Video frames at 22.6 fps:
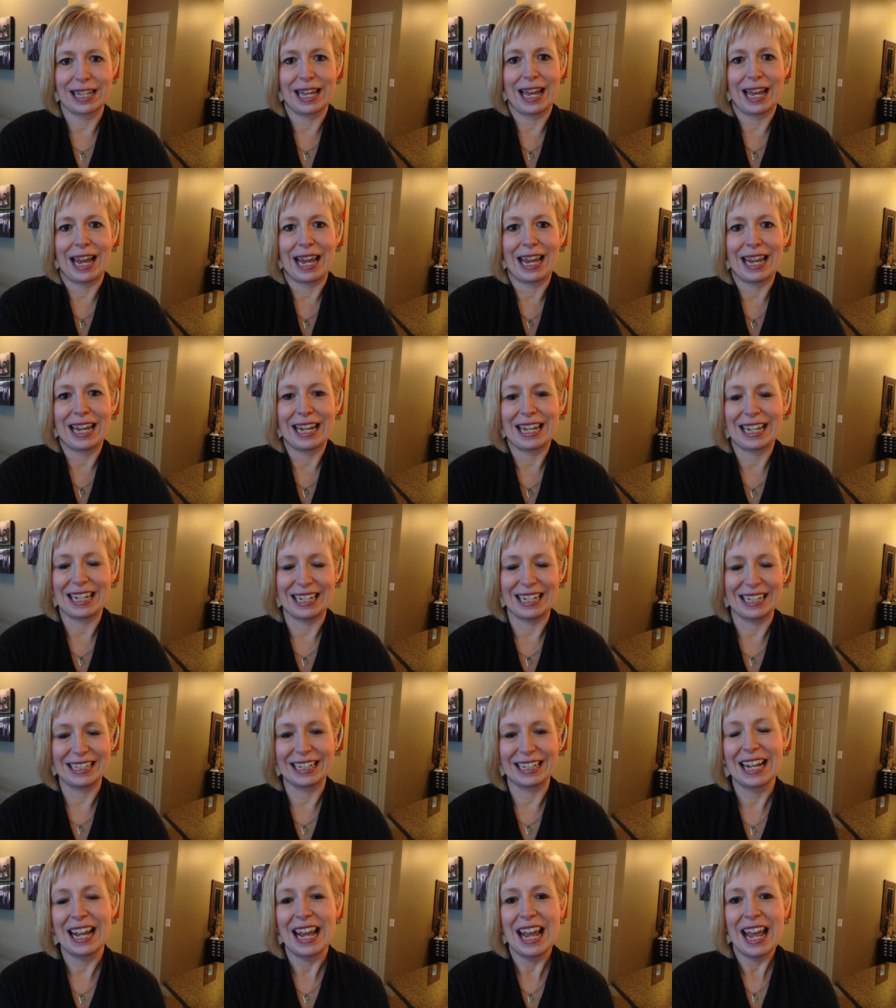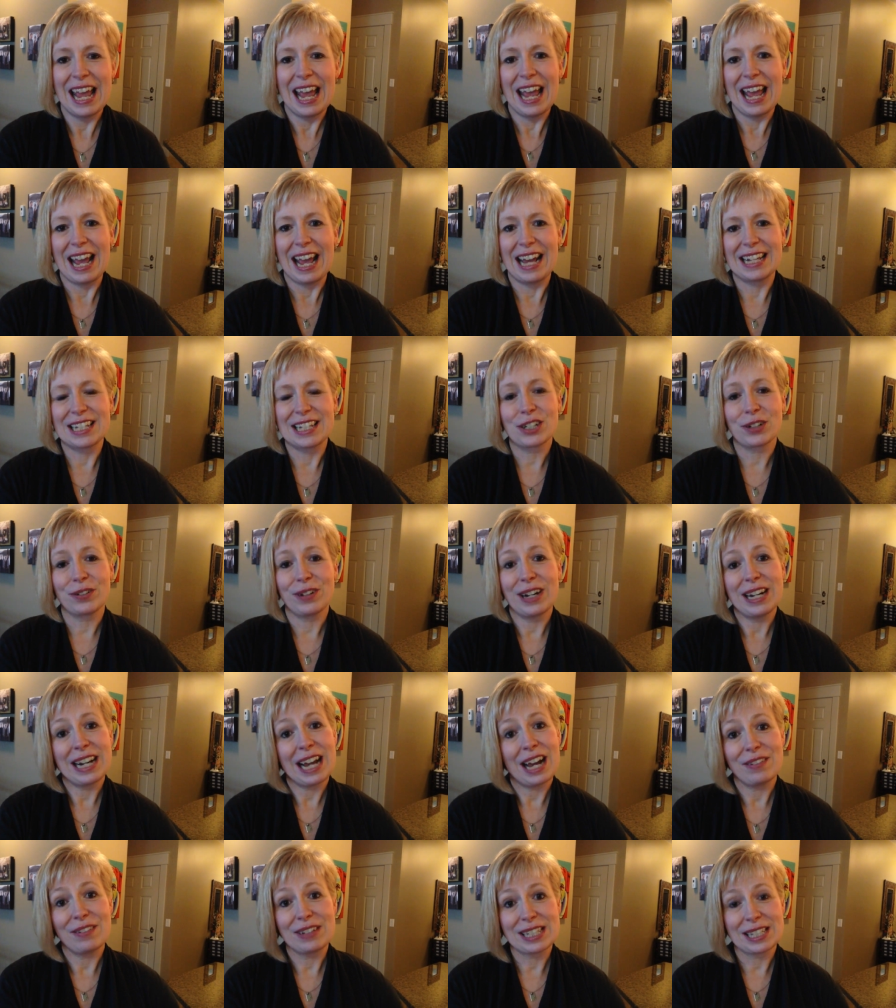like, and and it's
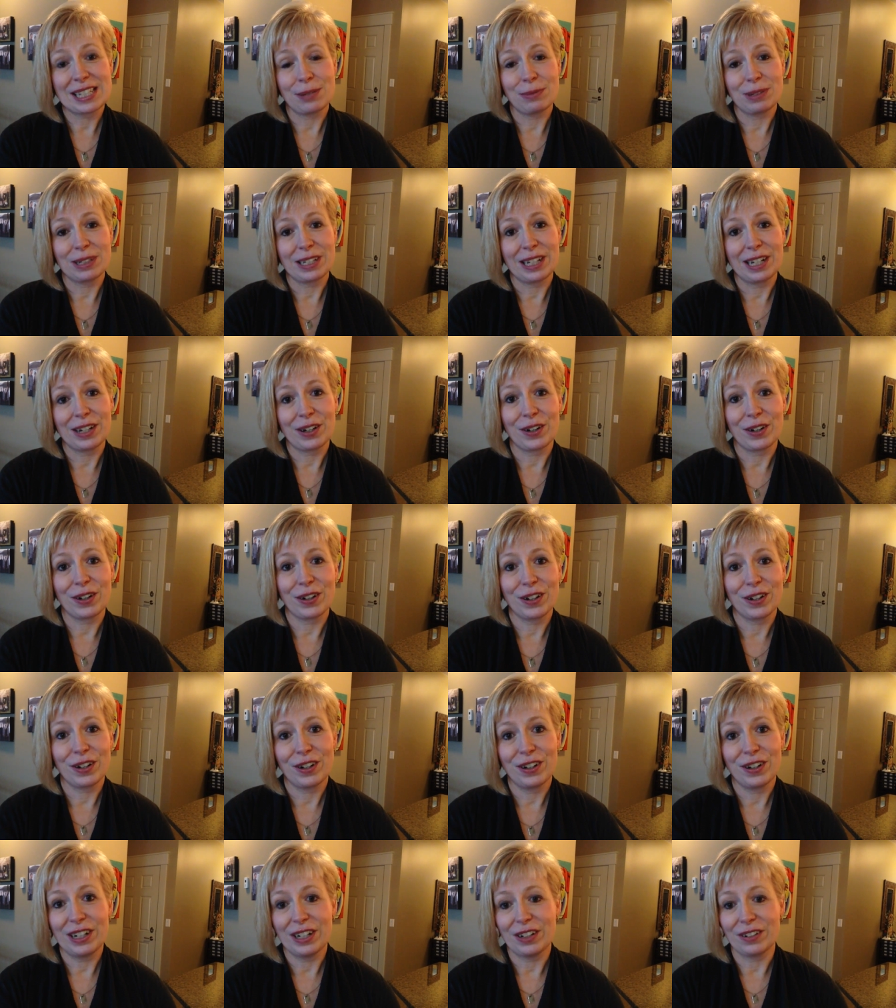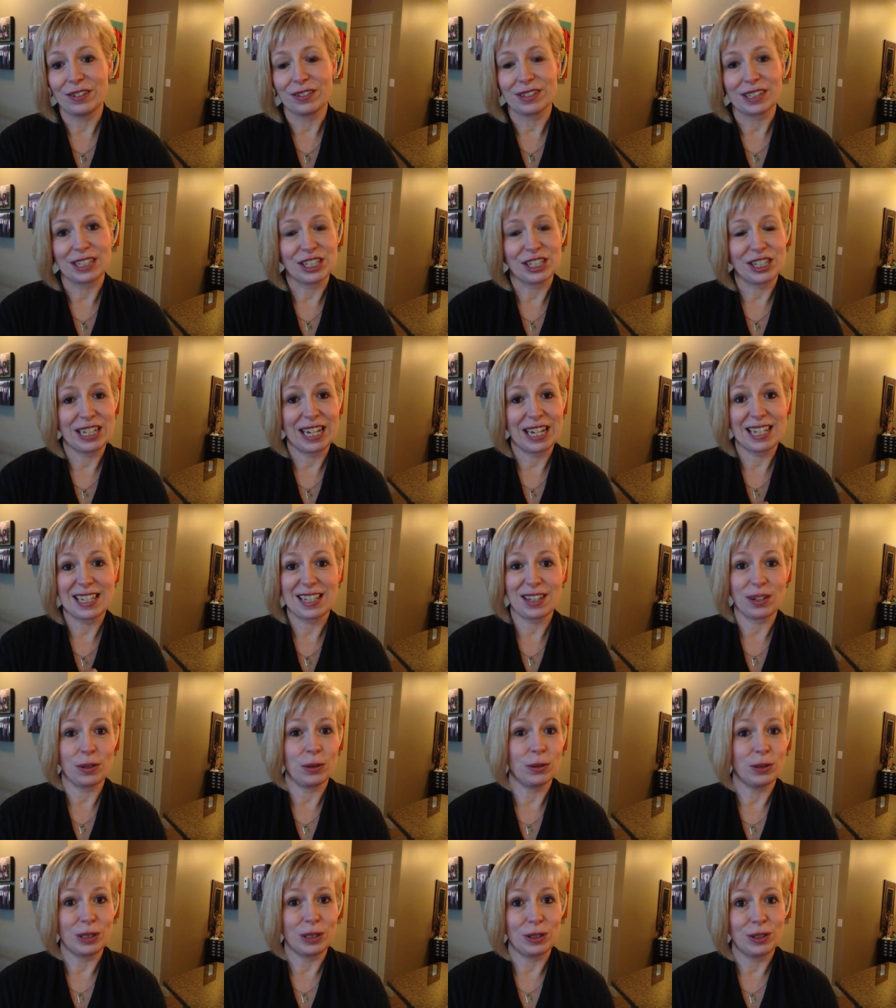great having someone like her, you know, because she gets the
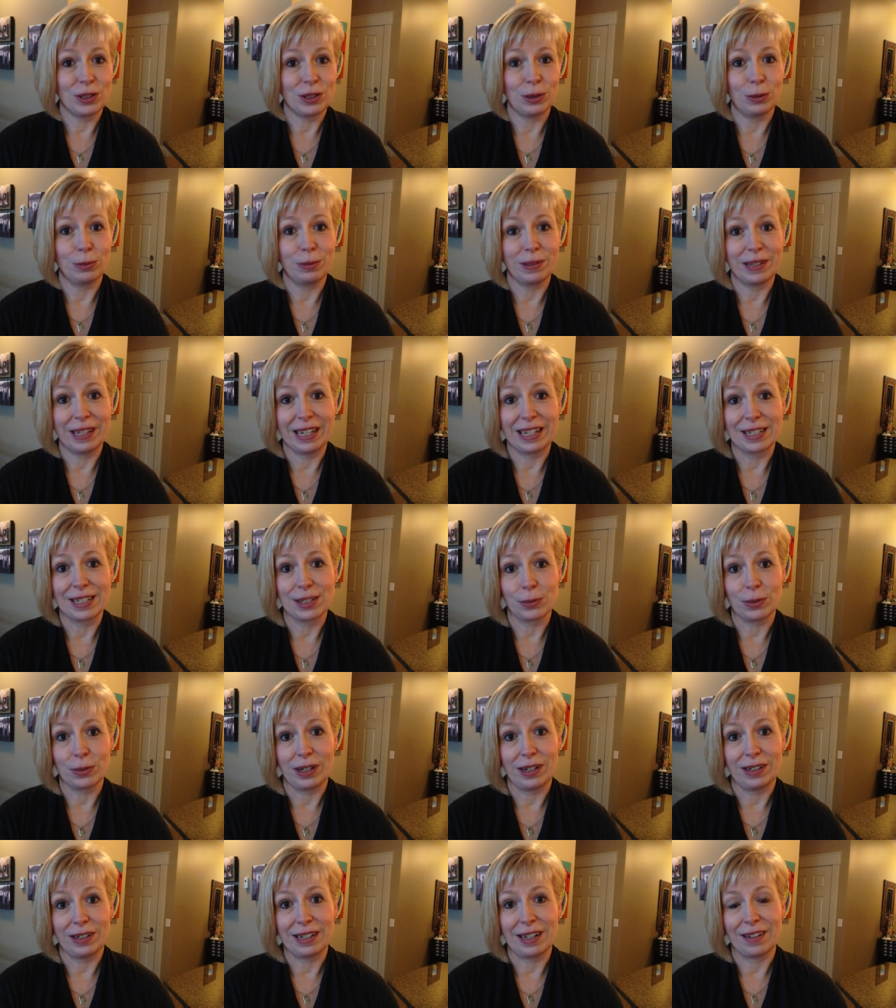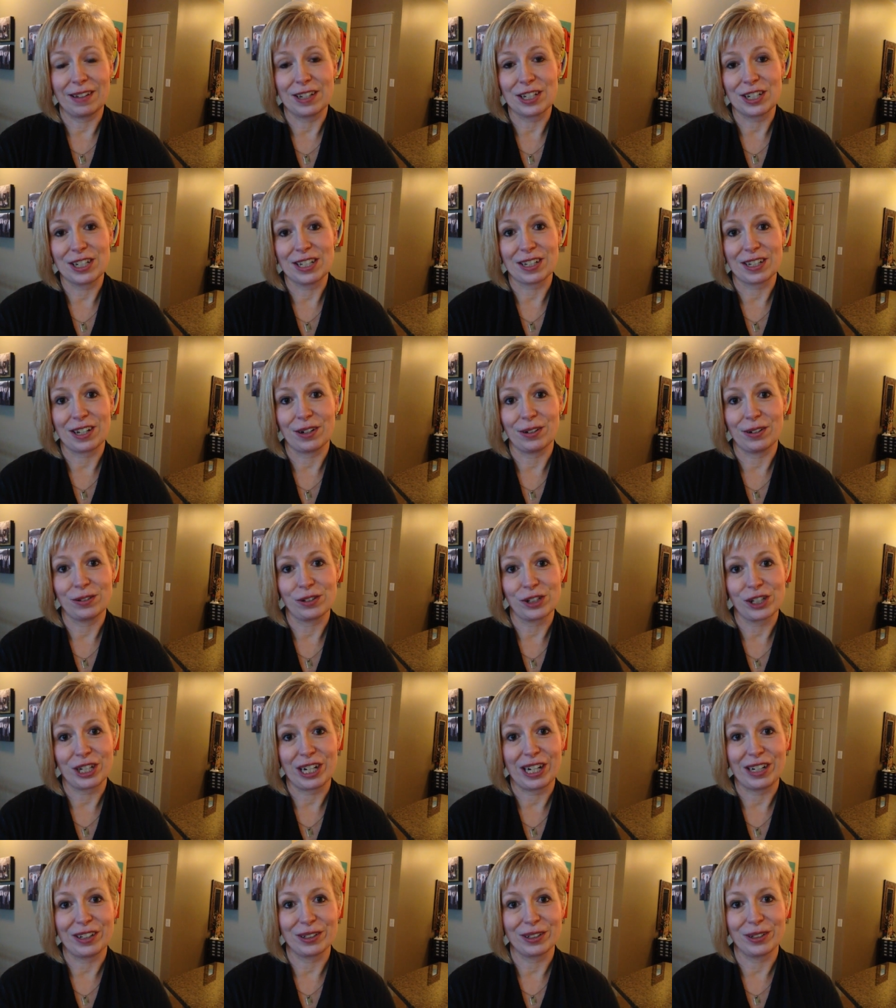whole YouTube thing as well now that she's got her own
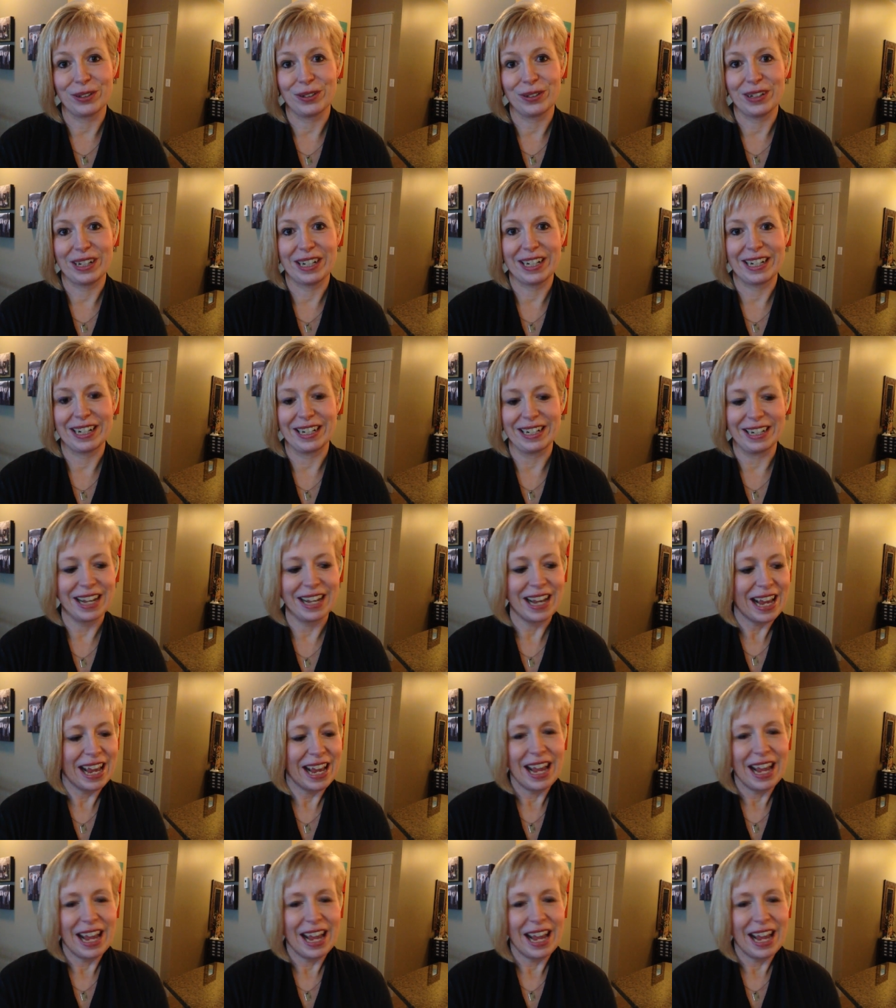channel going and